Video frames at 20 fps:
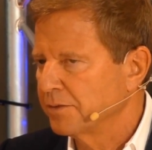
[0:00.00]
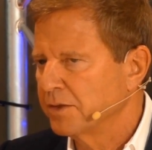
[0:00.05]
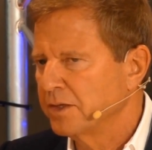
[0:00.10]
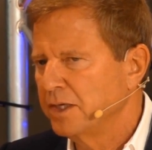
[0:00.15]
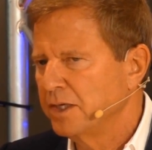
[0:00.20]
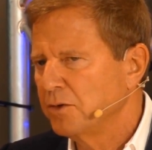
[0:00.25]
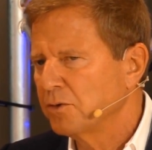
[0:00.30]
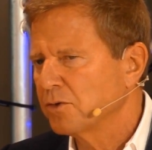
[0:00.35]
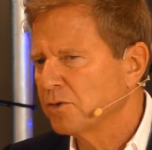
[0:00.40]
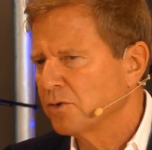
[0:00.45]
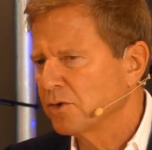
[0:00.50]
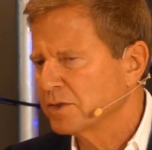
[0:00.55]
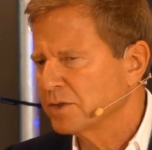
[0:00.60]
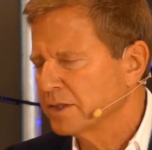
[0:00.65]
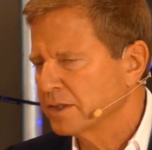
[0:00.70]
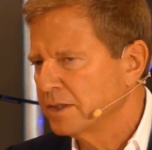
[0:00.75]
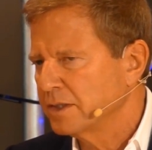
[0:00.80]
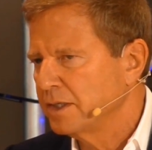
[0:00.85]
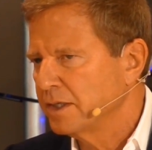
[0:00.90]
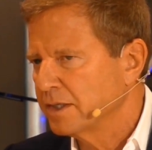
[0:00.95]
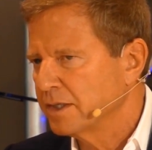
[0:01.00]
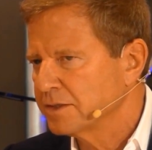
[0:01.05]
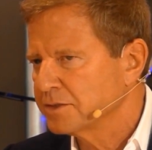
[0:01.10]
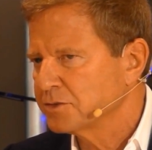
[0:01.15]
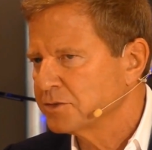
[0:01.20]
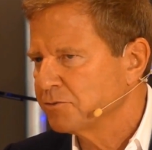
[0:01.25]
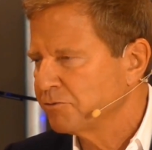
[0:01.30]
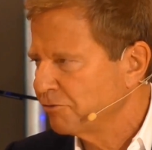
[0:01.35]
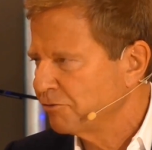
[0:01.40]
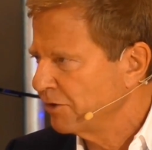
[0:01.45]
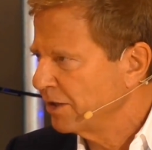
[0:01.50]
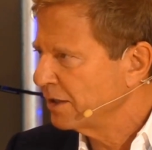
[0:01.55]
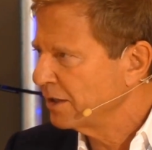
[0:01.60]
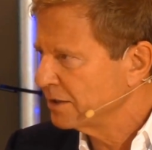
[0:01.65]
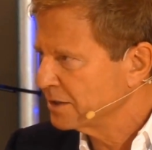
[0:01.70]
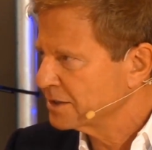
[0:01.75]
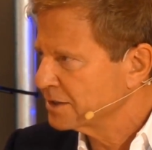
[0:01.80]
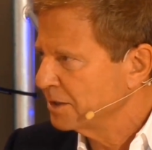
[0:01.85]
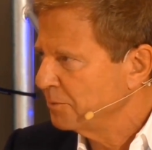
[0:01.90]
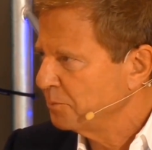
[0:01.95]
The cord technique is
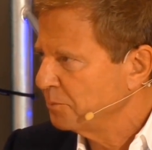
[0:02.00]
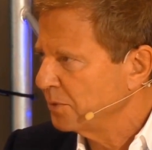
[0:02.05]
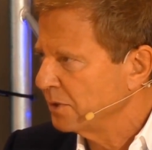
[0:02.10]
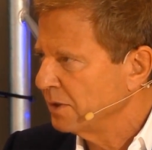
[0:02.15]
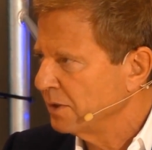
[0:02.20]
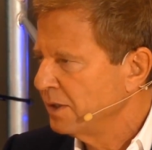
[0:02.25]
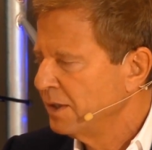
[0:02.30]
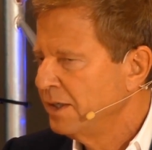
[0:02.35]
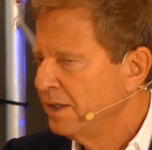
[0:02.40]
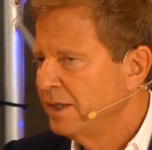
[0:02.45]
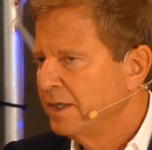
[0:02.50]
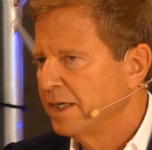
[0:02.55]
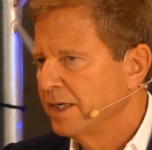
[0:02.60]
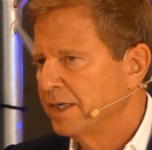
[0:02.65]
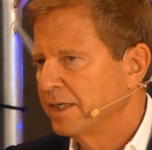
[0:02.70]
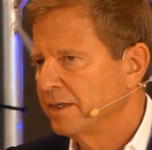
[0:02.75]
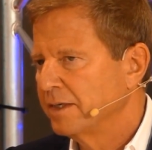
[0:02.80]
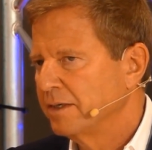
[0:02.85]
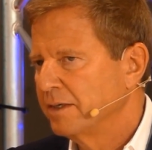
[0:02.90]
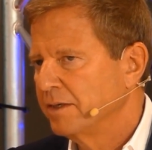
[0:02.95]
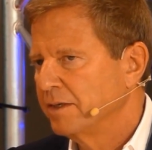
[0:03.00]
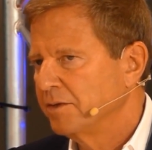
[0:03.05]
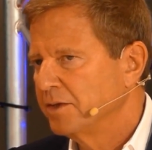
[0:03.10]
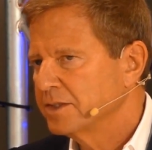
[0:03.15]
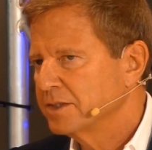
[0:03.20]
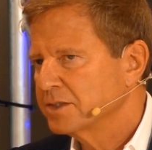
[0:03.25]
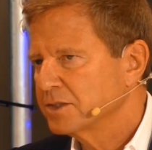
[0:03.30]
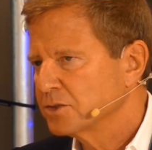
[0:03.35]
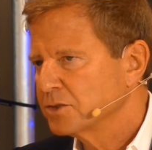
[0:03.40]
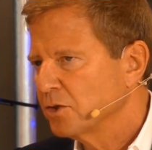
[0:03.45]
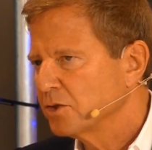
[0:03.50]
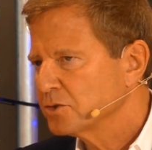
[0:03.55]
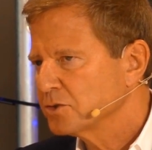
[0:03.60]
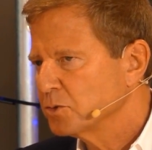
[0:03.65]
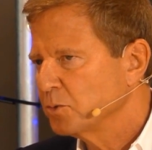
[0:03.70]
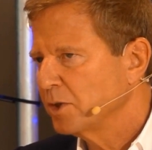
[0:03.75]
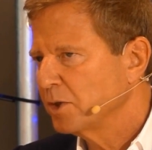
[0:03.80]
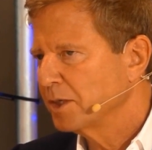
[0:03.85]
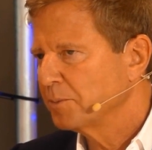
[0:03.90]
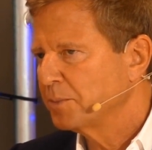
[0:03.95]
fairly simple, and this is
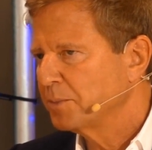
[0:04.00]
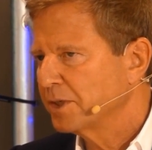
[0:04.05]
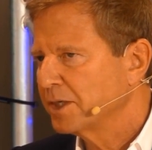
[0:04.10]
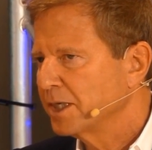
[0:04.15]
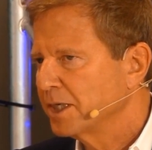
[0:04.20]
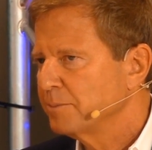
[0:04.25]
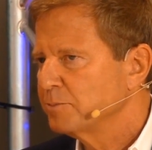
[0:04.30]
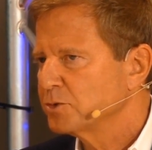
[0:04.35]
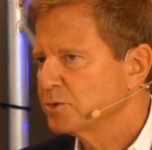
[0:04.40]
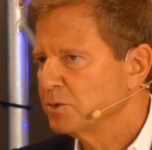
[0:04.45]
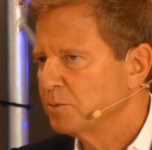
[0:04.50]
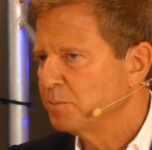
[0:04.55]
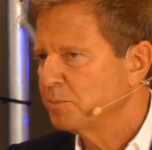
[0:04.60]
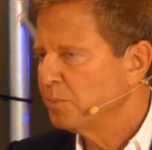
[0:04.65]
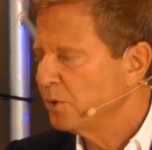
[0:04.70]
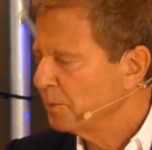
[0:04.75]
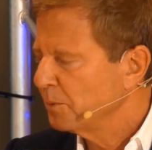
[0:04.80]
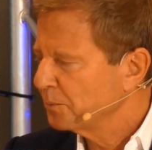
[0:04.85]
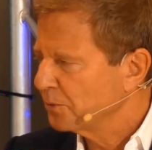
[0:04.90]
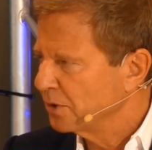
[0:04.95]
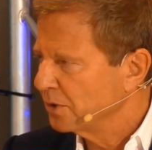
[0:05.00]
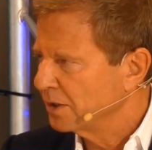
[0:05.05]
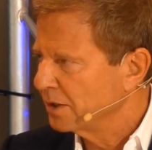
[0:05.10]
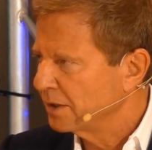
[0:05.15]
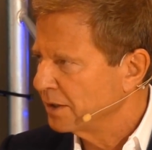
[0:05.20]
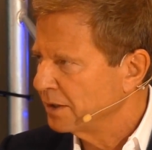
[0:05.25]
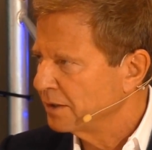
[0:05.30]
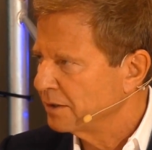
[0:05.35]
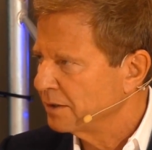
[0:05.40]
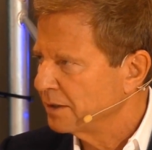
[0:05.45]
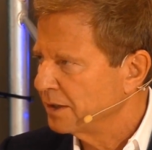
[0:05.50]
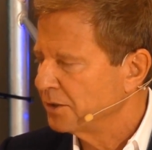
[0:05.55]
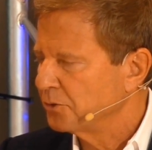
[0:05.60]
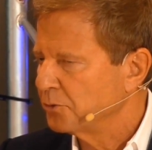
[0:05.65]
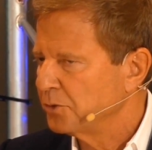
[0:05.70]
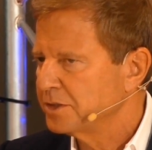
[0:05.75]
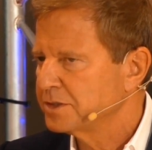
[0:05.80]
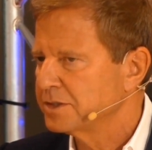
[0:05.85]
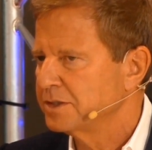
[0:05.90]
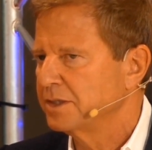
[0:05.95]
also why it became so popular in, in
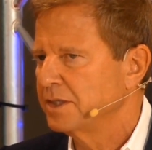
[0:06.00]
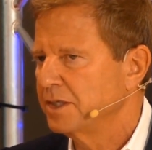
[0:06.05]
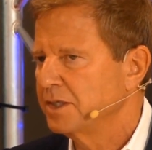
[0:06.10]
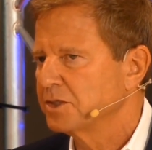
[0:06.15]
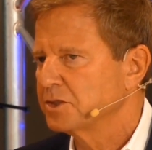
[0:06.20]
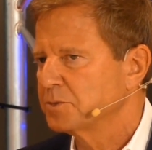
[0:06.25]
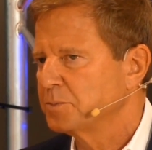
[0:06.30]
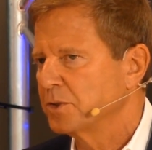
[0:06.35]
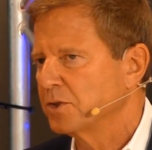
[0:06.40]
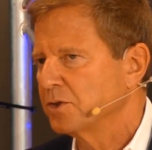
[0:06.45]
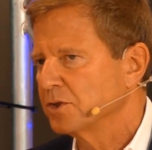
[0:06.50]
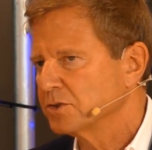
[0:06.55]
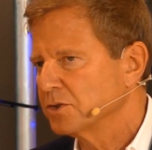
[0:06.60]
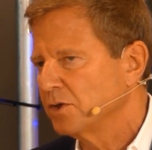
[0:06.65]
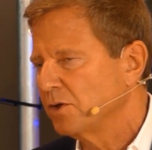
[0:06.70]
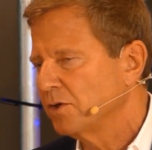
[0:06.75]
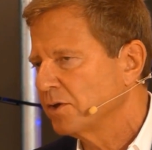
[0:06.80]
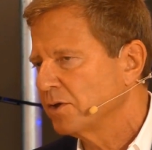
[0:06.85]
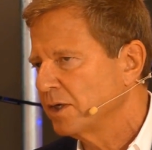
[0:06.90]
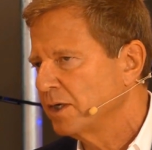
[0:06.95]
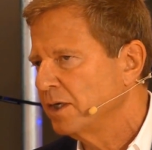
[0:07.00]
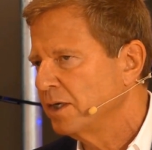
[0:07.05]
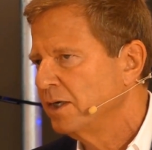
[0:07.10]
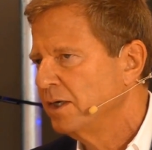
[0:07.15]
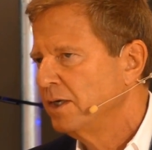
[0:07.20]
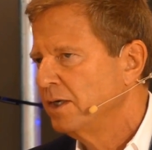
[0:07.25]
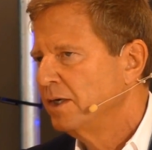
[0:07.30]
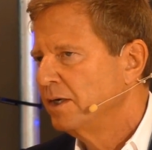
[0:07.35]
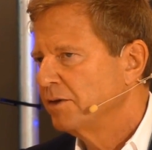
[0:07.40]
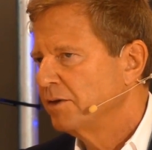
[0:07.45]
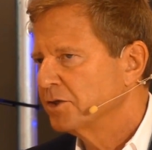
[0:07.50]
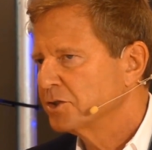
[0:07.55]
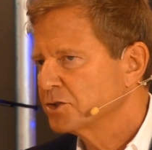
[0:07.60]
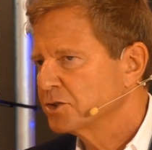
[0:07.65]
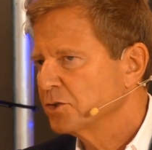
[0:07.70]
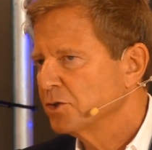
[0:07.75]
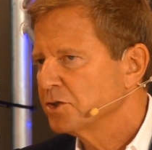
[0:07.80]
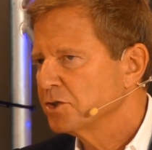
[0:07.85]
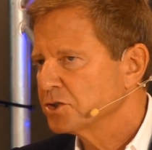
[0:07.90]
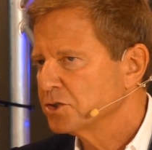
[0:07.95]
recent years because all the, the
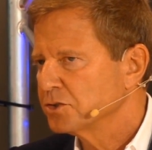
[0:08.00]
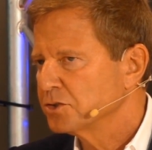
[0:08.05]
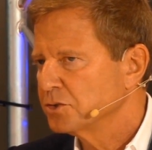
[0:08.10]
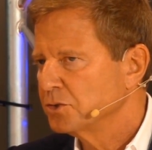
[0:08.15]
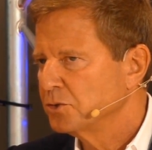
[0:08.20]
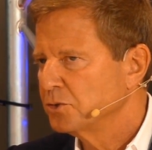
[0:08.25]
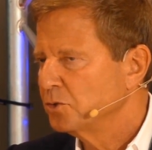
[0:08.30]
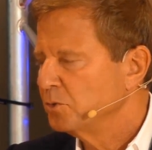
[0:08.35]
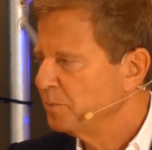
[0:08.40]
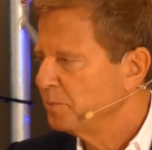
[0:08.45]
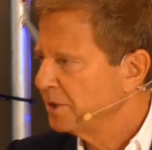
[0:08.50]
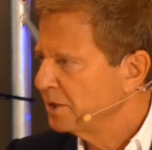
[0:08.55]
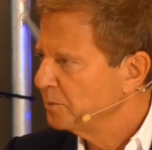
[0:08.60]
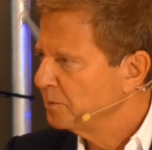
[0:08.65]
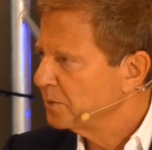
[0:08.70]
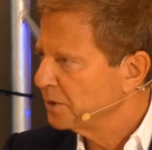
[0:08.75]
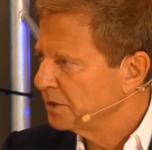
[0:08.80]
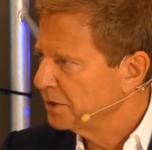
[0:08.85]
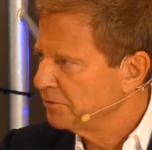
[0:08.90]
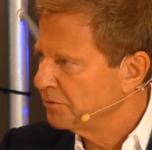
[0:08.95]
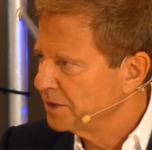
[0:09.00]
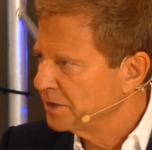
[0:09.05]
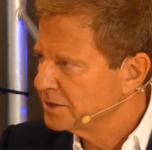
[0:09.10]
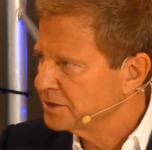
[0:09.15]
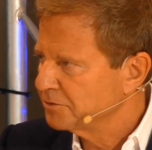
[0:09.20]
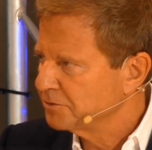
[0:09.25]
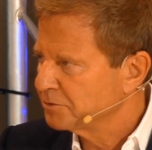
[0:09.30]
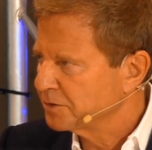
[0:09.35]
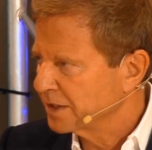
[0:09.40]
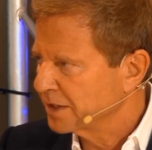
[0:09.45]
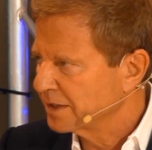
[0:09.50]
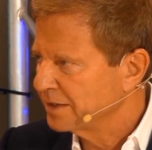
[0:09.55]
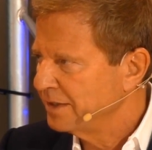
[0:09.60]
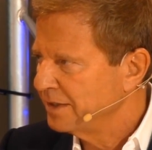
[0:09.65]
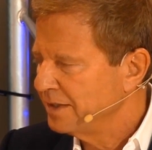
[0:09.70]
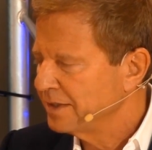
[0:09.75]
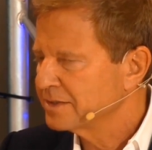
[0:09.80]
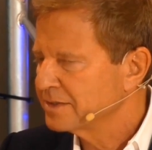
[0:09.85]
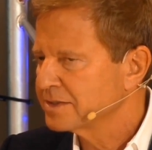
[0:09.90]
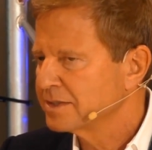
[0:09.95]
surgeons who do minimal invasive
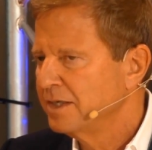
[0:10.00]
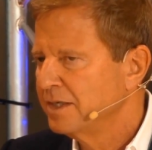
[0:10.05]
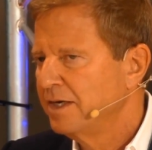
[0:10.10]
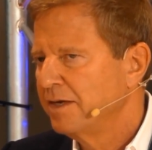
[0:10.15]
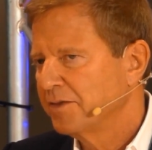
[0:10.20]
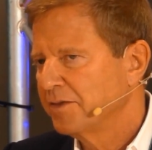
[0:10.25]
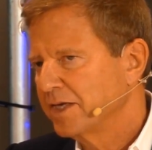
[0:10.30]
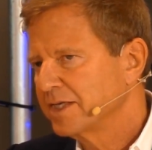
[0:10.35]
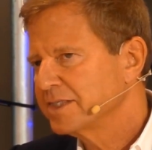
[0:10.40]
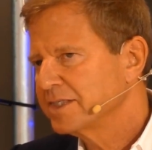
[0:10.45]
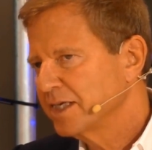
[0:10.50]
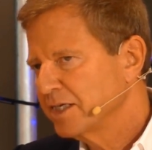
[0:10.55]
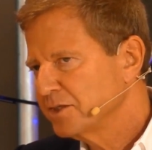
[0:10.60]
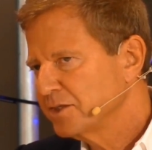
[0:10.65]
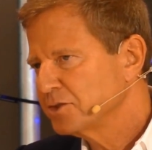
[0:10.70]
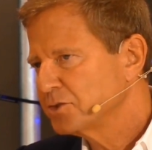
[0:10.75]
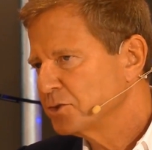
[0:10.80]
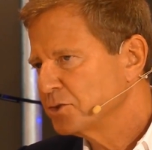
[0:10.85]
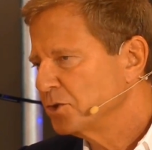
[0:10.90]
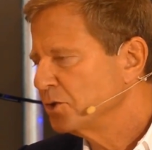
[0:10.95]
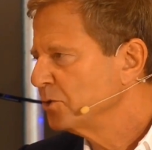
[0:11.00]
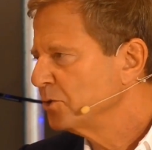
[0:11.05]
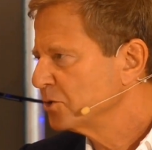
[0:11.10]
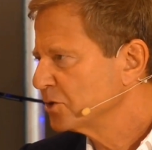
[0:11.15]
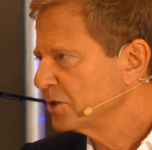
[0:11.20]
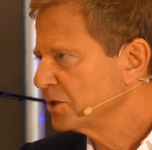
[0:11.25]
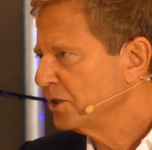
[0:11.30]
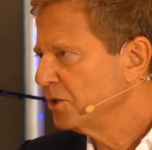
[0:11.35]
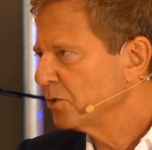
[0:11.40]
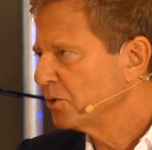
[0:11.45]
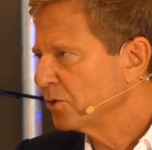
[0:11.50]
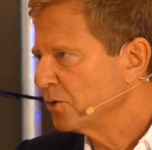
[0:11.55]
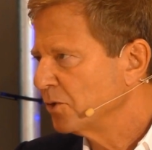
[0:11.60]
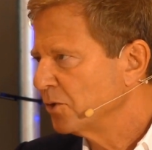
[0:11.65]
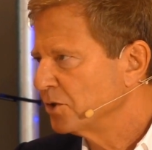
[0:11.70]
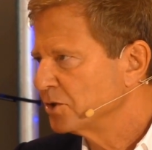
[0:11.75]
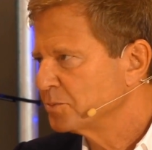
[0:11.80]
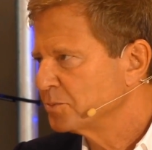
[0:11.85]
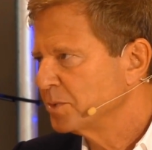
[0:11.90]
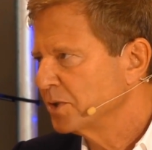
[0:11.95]
techniques, they tend to use
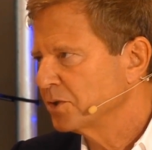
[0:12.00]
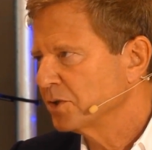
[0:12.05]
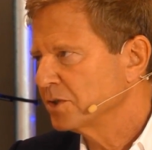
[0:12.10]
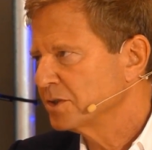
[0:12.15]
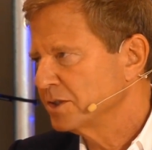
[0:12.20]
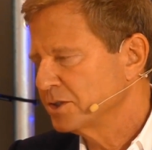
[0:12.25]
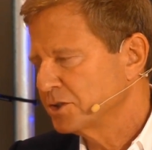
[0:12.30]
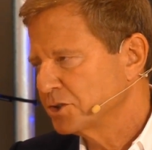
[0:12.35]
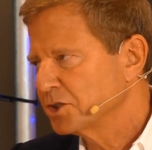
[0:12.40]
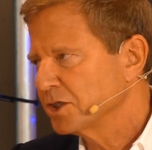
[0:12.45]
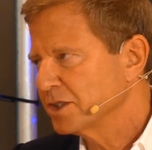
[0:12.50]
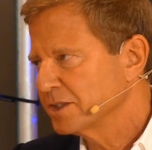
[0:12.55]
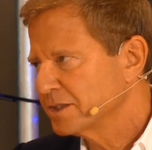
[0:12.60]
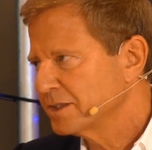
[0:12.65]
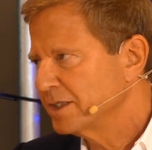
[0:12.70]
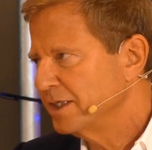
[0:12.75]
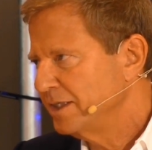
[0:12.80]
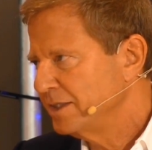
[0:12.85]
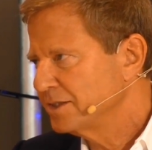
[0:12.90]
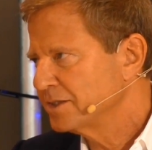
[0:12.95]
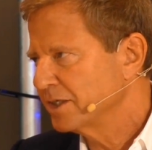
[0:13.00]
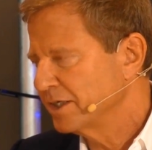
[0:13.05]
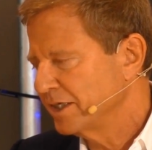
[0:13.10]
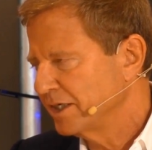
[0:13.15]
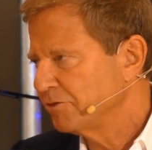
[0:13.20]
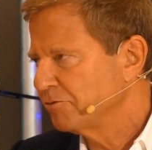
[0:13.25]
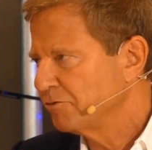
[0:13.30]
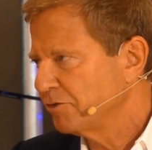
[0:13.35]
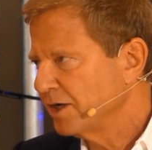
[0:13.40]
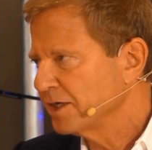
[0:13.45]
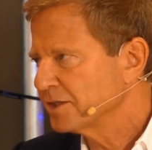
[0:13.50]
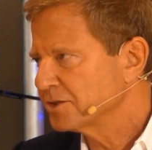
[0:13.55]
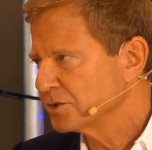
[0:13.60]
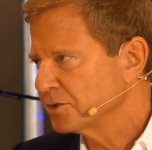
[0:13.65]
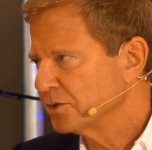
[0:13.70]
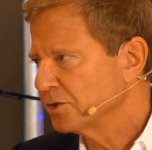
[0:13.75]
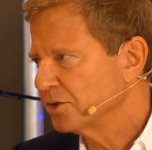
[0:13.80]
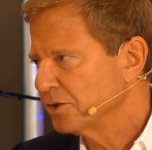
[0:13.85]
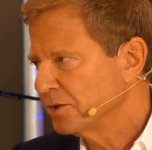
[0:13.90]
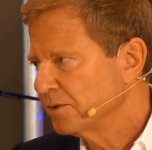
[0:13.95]
cords because it's just easier and
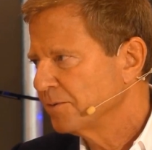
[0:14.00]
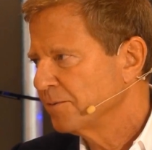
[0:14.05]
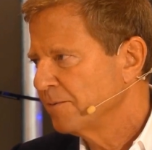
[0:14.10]
faster.